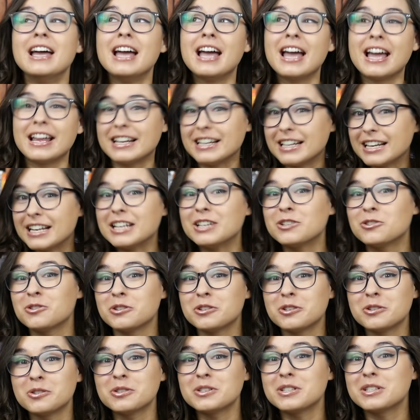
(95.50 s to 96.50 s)
and it
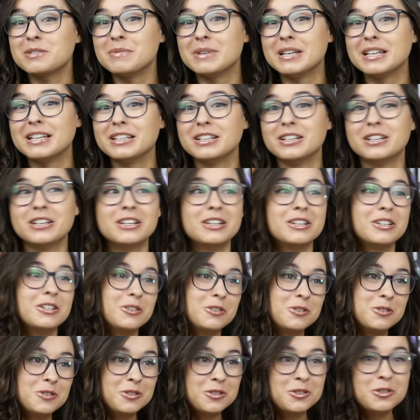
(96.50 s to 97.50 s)
introduced me
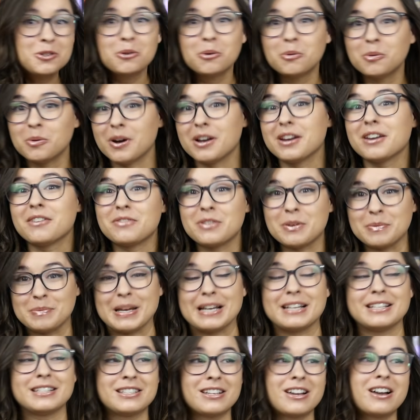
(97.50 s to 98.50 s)
to one of the
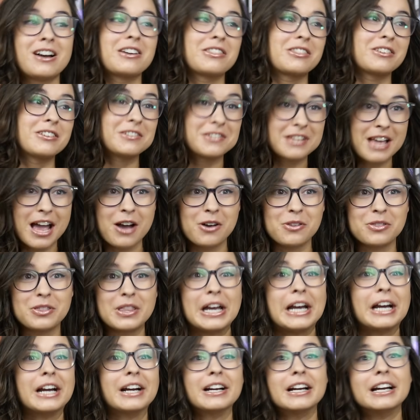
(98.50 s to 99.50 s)
best authors out
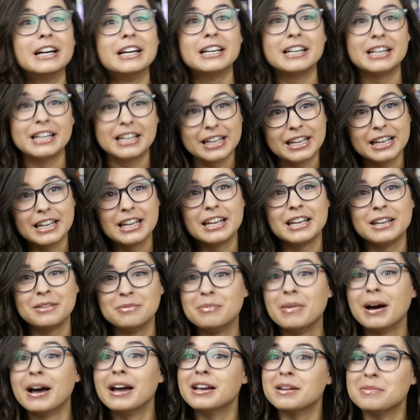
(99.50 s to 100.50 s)
there,
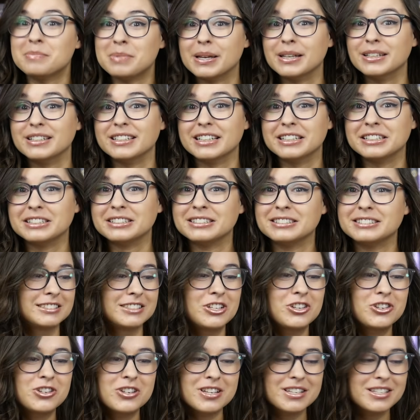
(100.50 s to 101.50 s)
in my opinion.
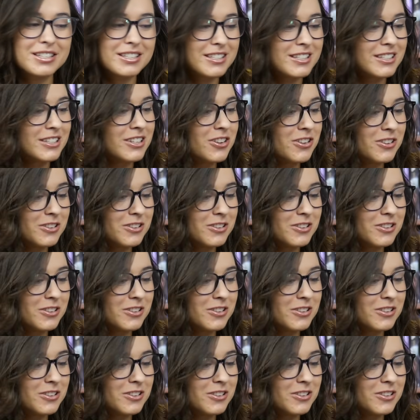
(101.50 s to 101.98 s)
Just